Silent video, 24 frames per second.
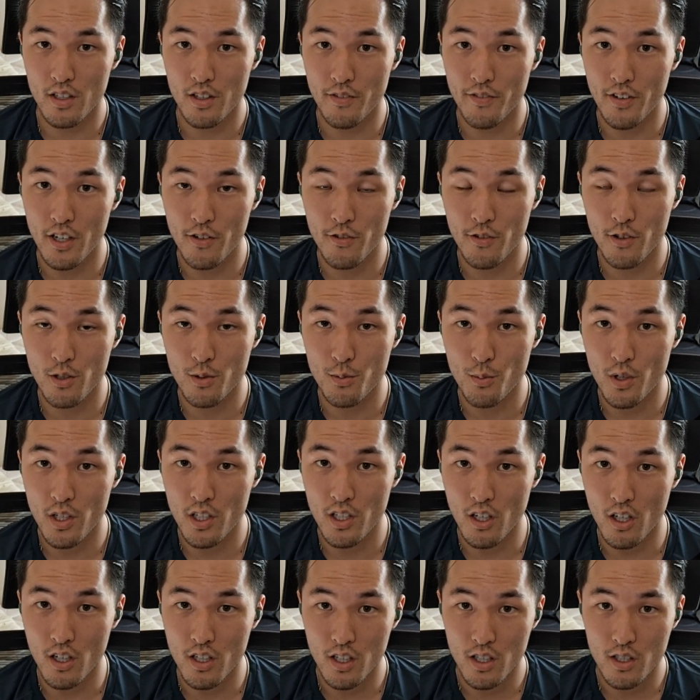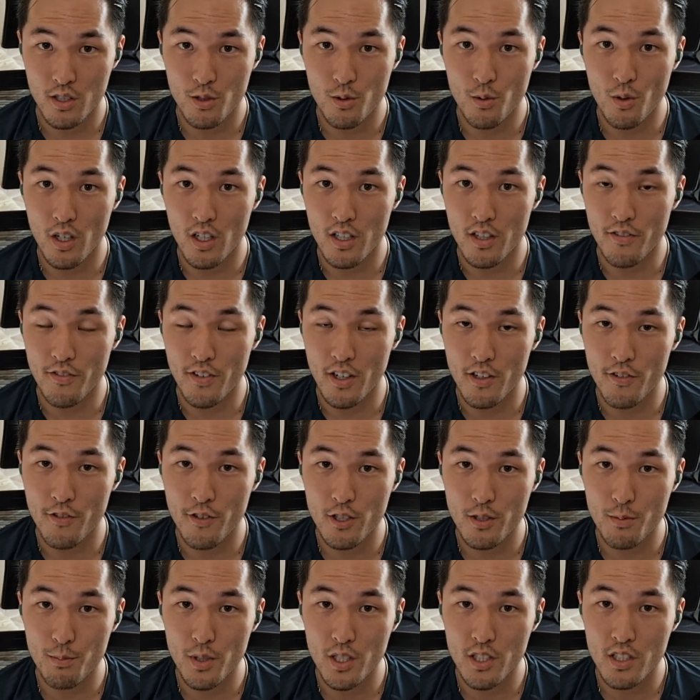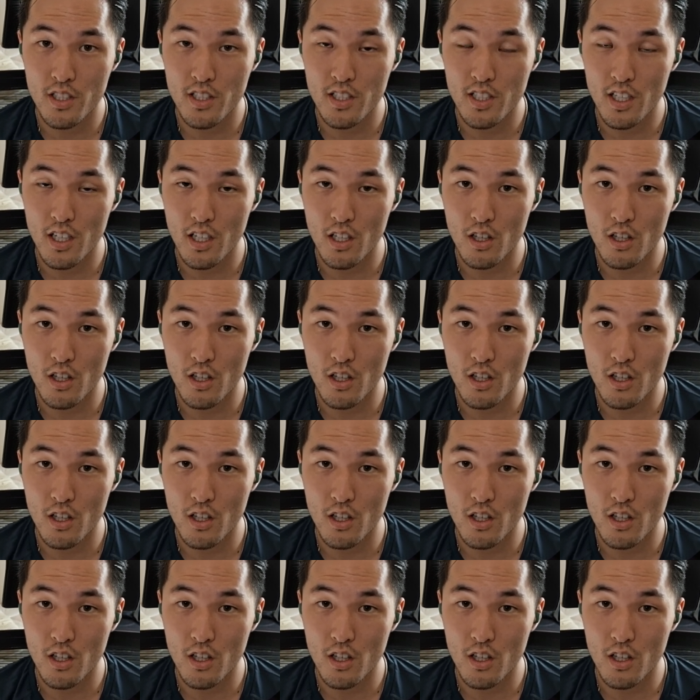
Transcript: the very first one on our squad, the very first mission,